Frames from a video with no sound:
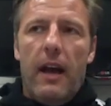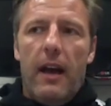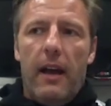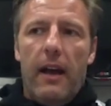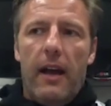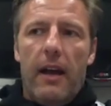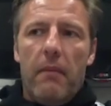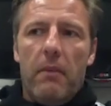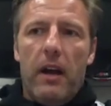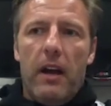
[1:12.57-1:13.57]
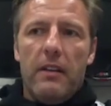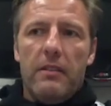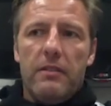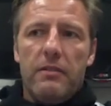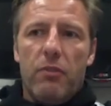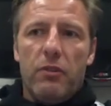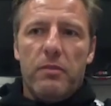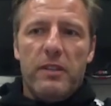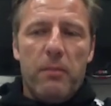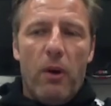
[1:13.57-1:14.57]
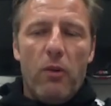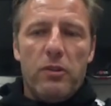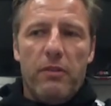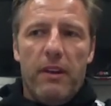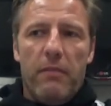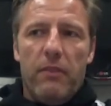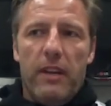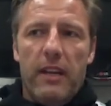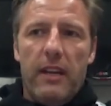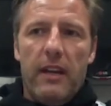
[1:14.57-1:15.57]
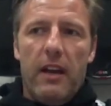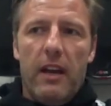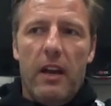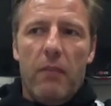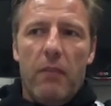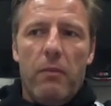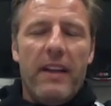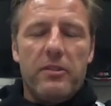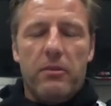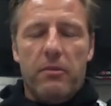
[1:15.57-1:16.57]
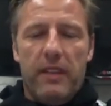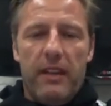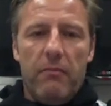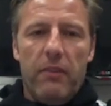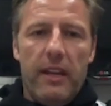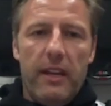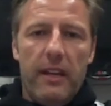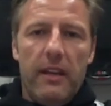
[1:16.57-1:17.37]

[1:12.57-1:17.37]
And once we spoke to him, we met up with him, we